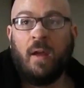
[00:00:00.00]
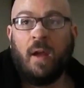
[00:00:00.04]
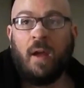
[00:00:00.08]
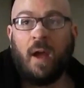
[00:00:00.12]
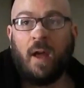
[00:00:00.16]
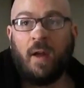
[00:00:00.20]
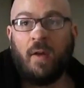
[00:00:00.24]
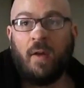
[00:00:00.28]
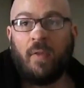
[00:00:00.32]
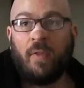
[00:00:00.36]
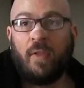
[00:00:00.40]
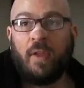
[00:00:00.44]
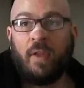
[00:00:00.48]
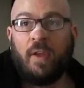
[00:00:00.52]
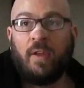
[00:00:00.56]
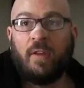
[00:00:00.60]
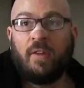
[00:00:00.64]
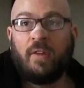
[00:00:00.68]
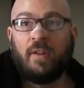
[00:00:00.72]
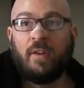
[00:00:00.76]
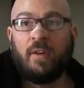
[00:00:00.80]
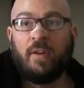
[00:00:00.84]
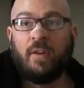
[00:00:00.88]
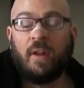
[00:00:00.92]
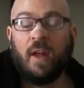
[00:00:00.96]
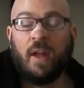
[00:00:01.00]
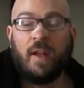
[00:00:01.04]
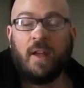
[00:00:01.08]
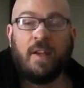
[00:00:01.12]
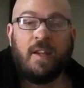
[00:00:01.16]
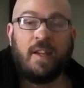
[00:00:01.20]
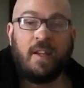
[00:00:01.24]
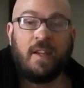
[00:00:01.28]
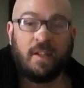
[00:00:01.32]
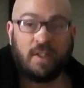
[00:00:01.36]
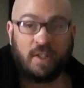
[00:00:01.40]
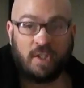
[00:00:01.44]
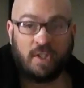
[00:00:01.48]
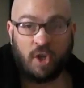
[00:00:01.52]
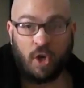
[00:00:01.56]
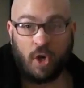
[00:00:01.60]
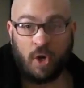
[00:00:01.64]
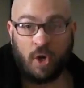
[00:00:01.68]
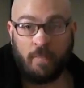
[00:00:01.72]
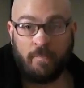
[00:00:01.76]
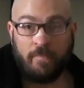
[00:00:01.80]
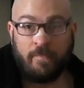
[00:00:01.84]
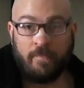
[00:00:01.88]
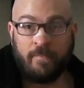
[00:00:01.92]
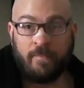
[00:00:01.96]
I don't think it's a good idea,
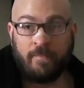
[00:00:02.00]
sir.